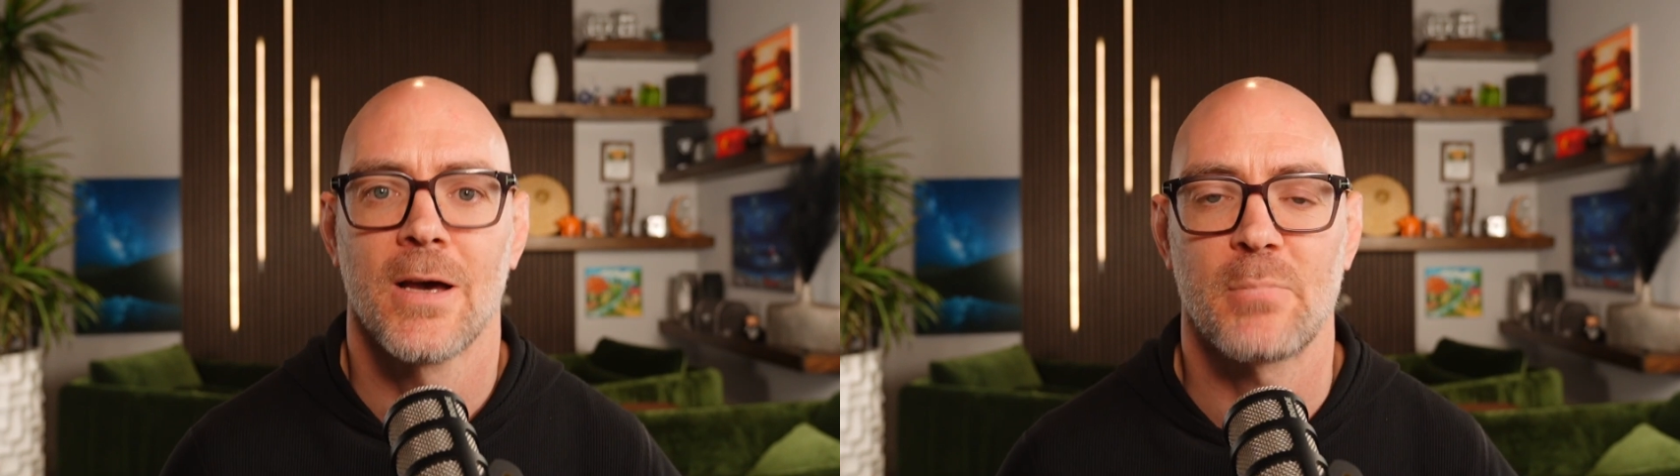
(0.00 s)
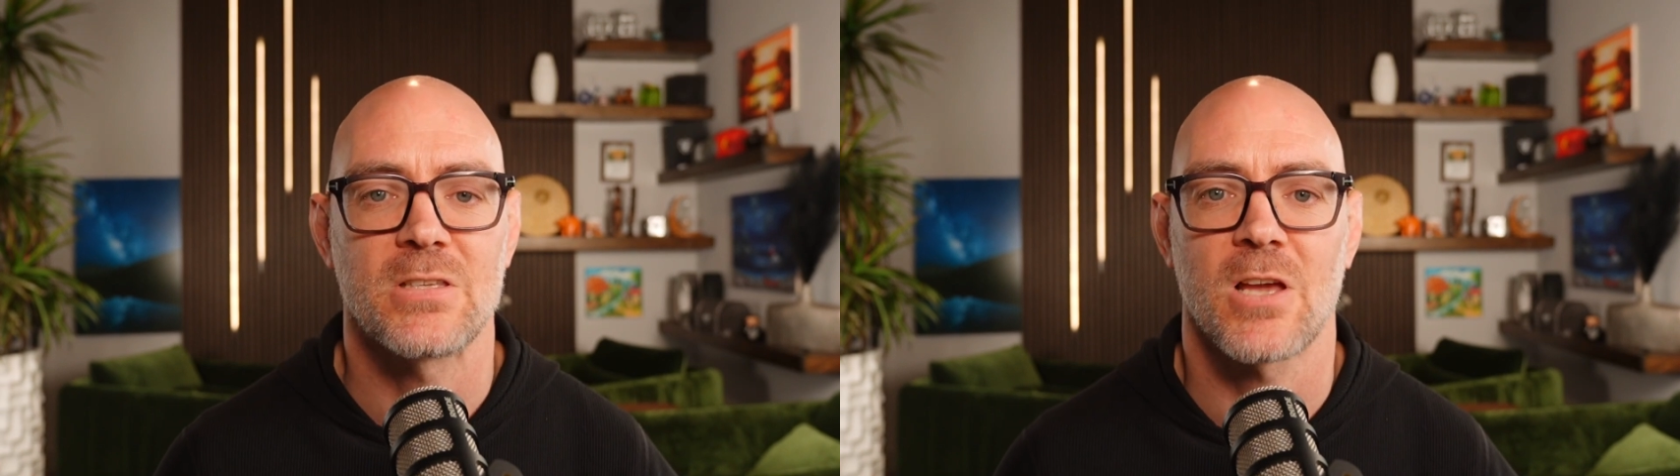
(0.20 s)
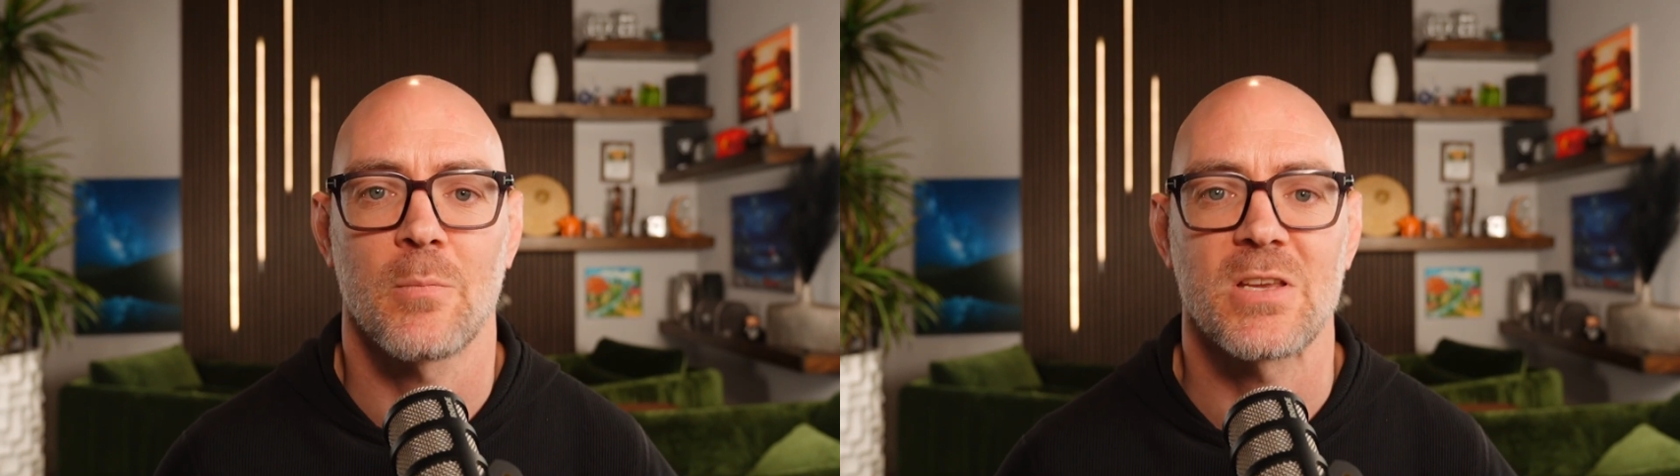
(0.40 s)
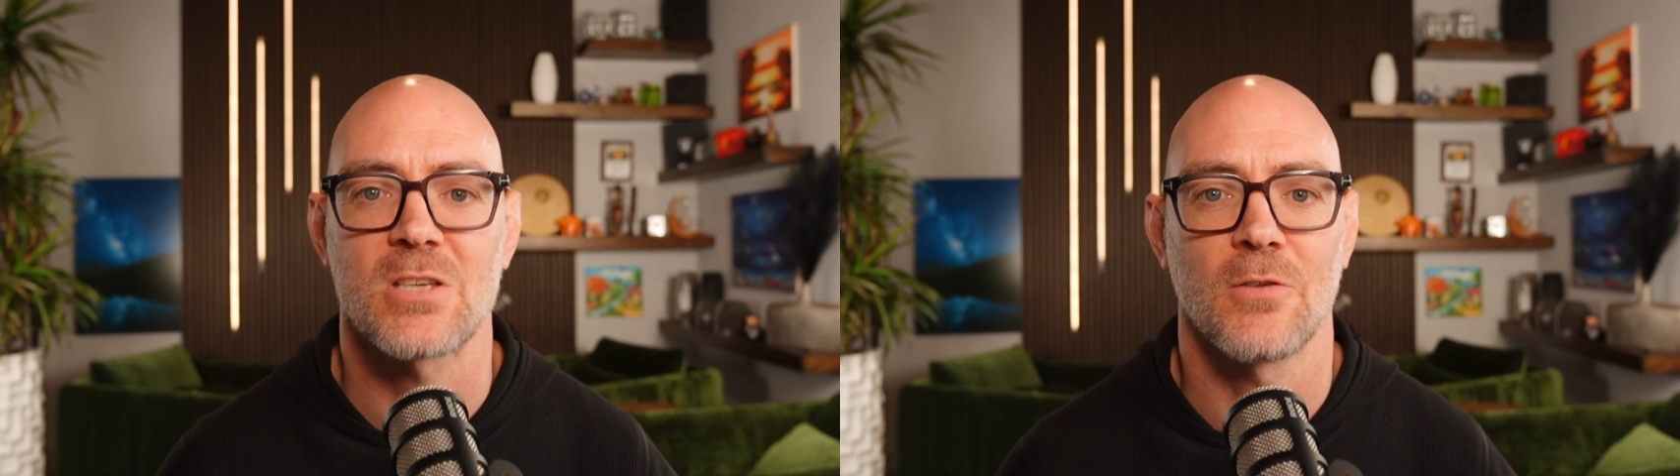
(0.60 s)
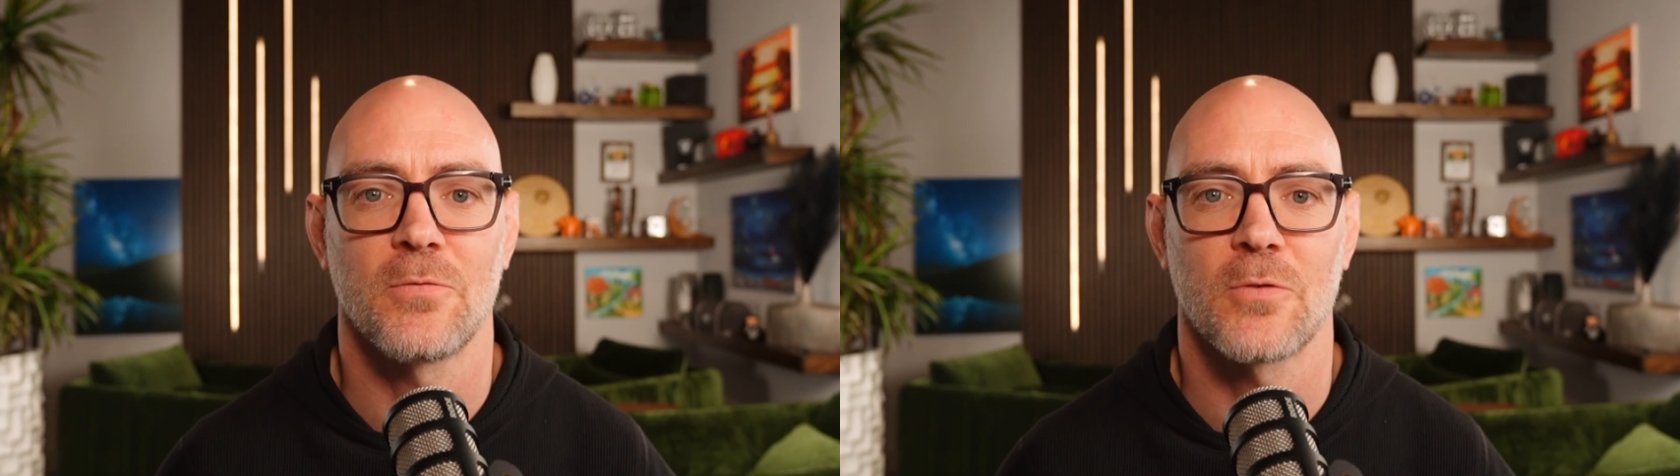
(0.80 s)
Been telling
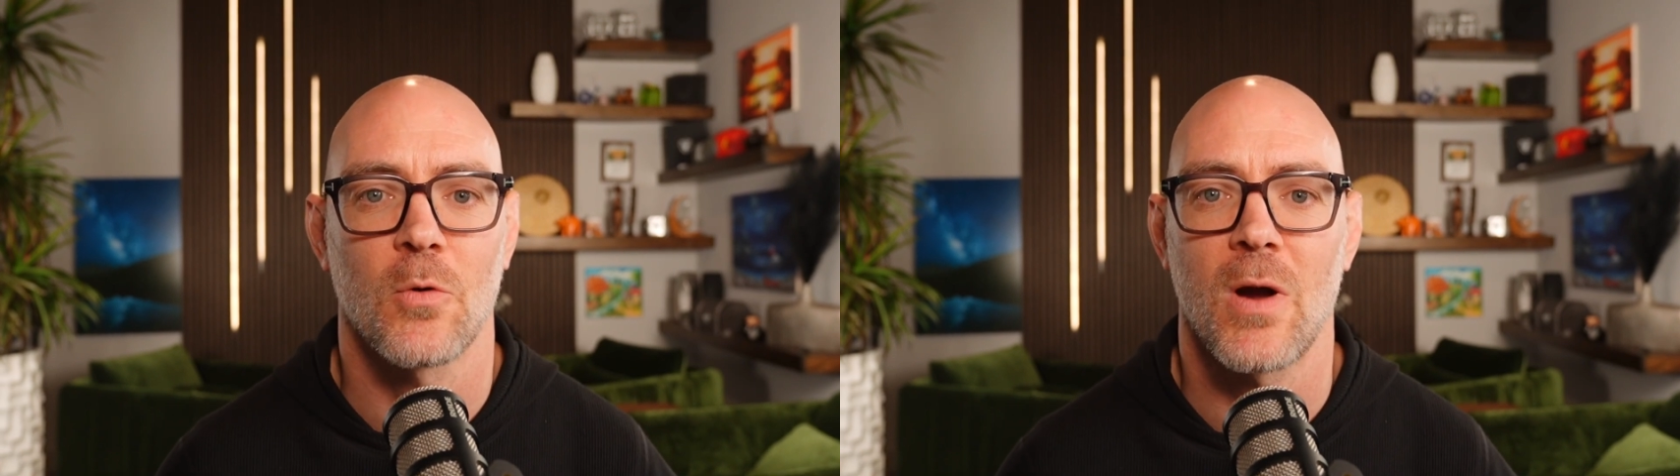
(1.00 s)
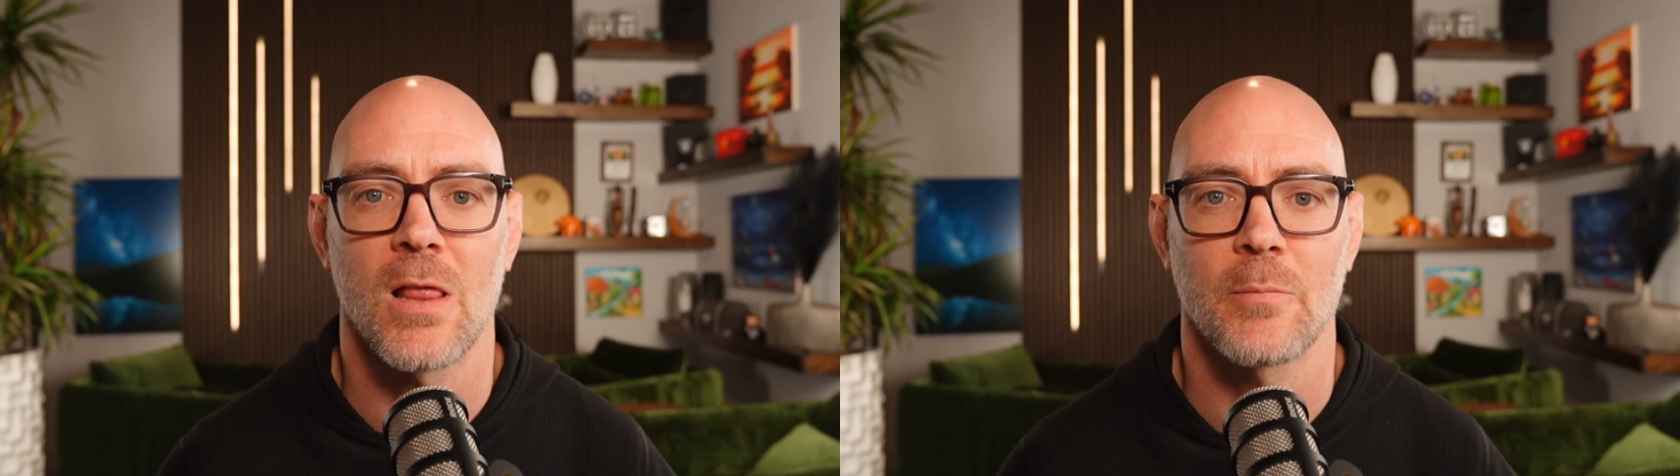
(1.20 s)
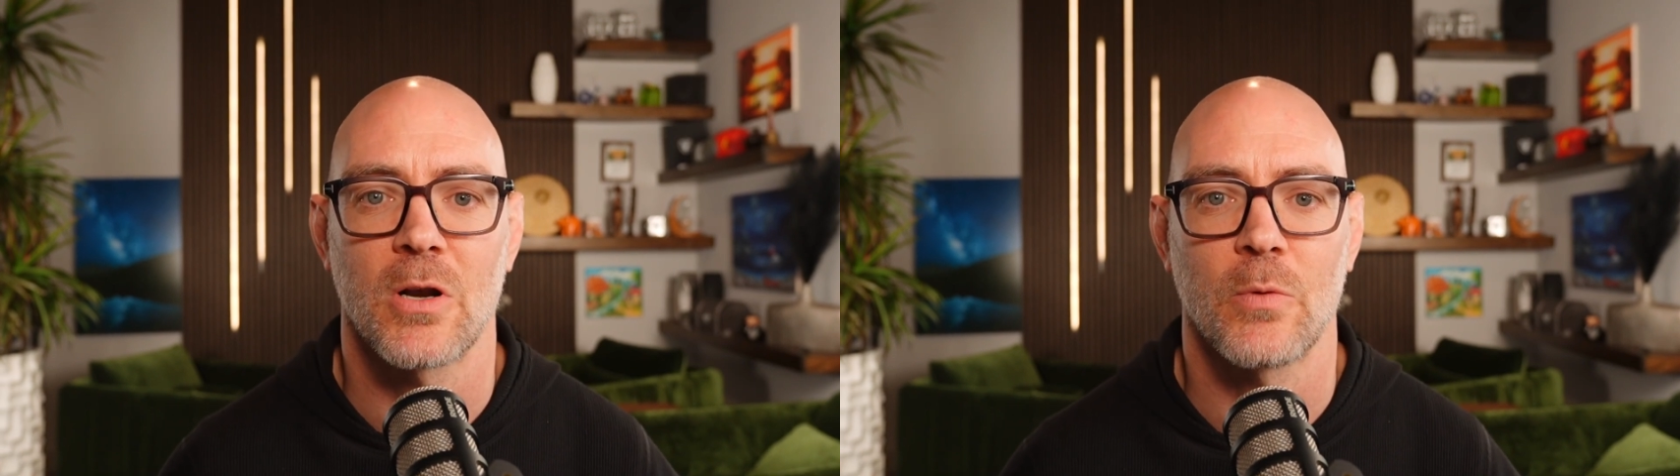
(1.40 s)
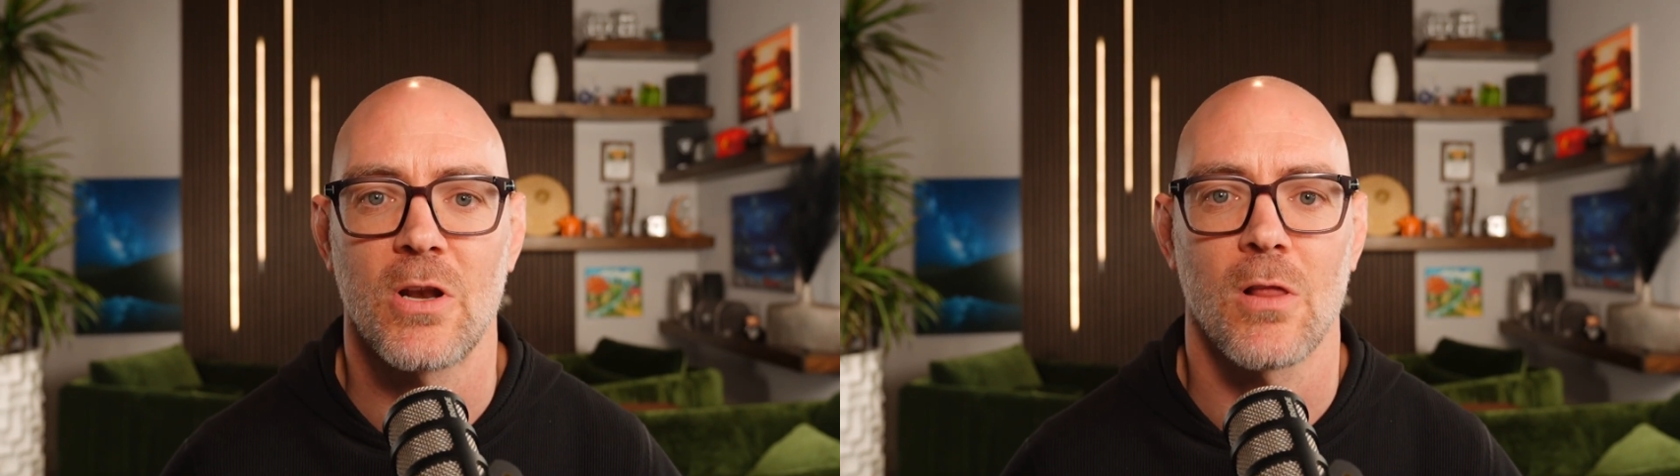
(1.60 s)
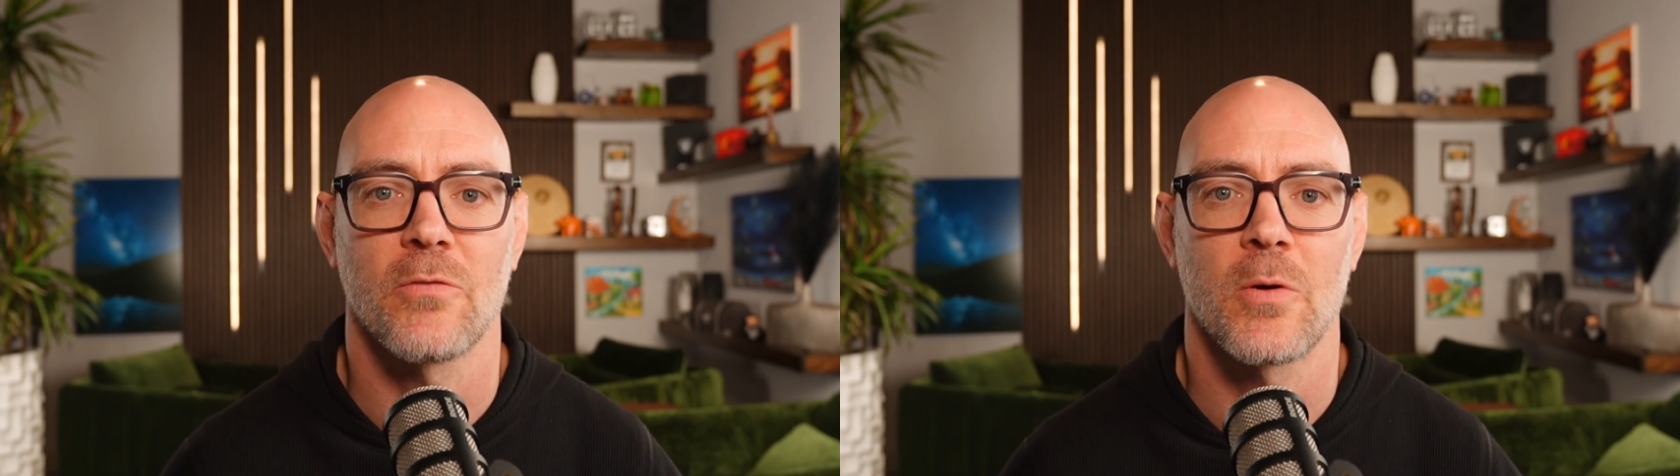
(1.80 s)
myself for a while I'm going to
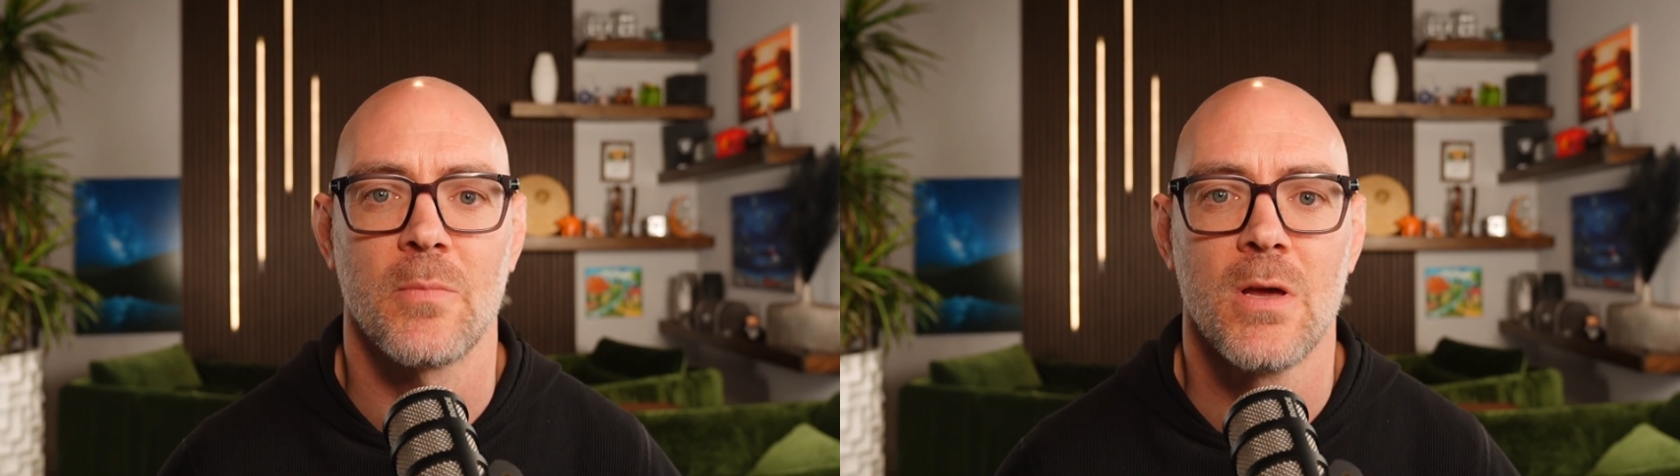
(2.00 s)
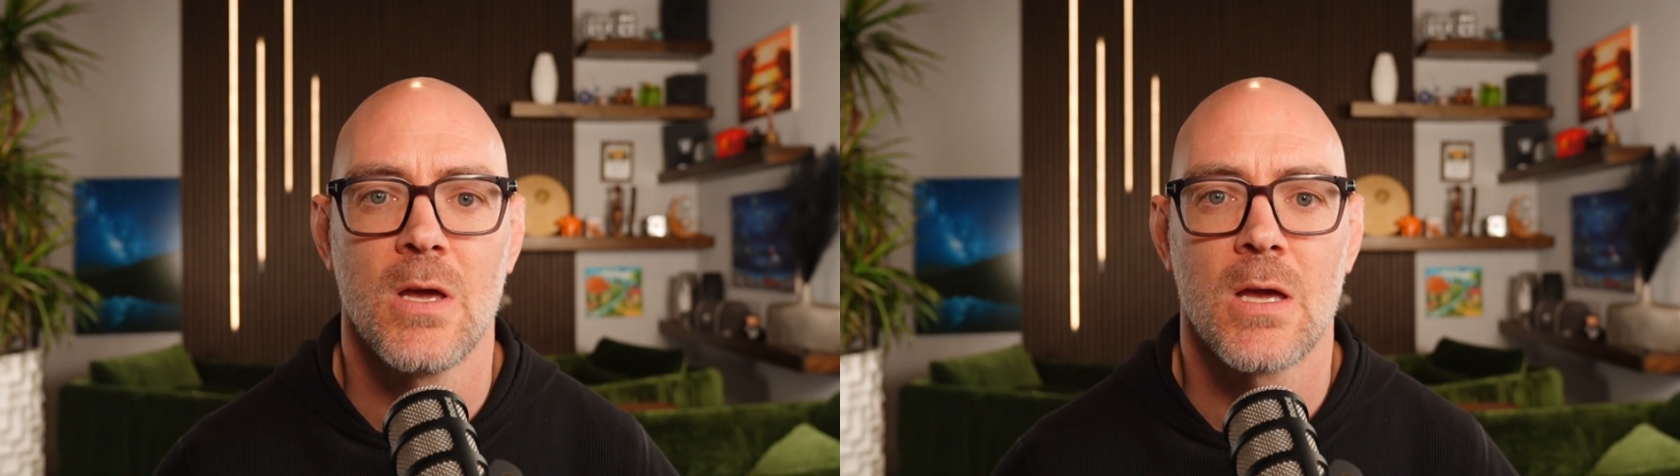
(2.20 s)
read all of them.